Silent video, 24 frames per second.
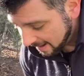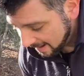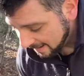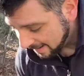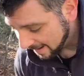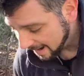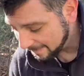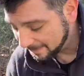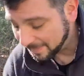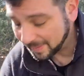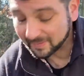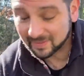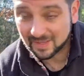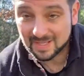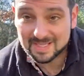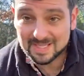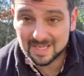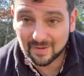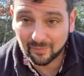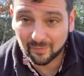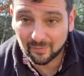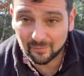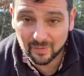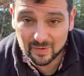about the
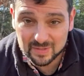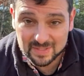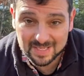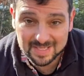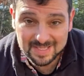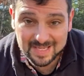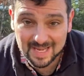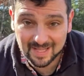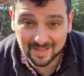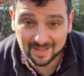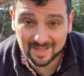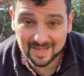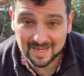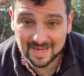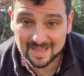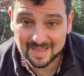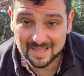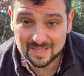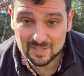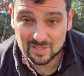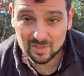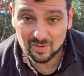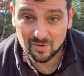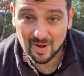different versatility
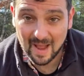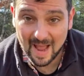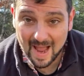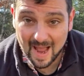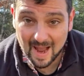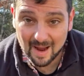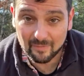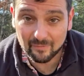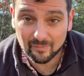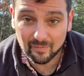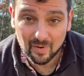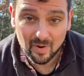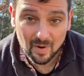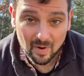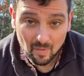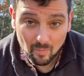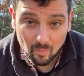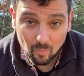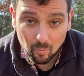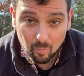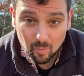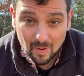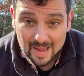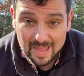that you have
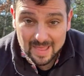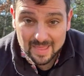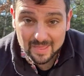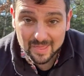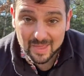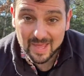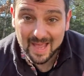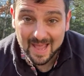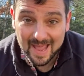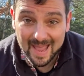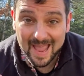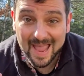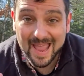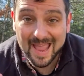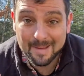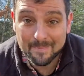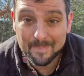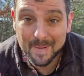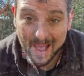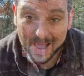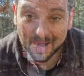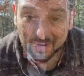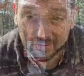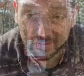with a
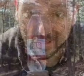battle